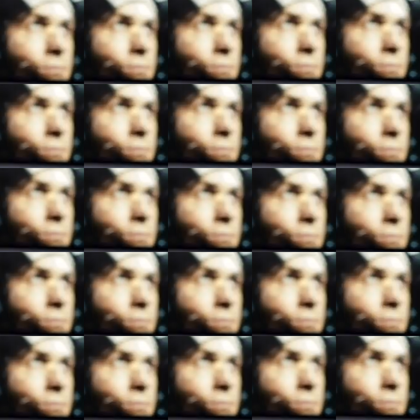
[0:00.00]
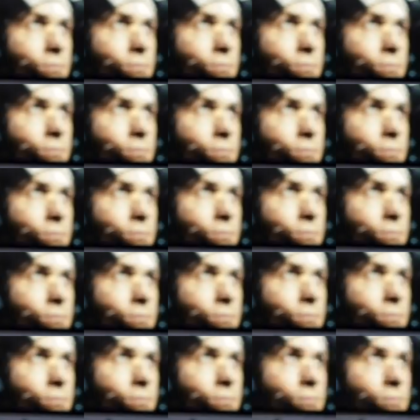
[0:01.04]

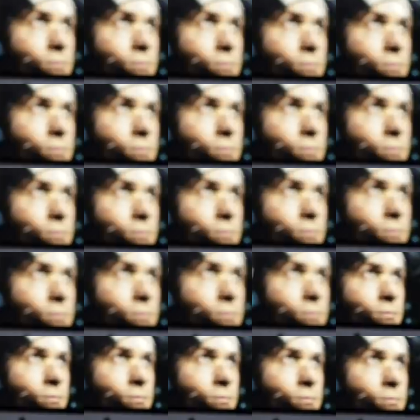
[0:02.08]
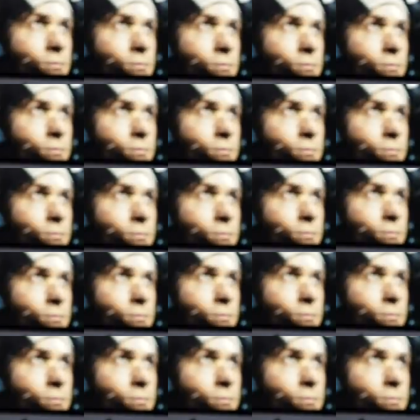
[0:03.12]

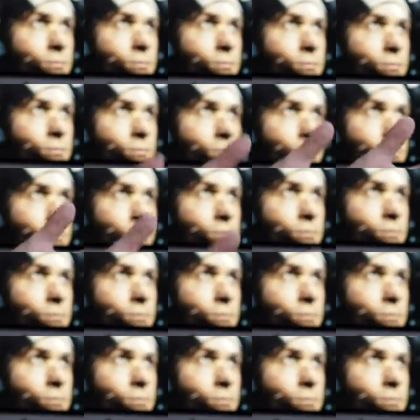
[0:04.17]
(silent)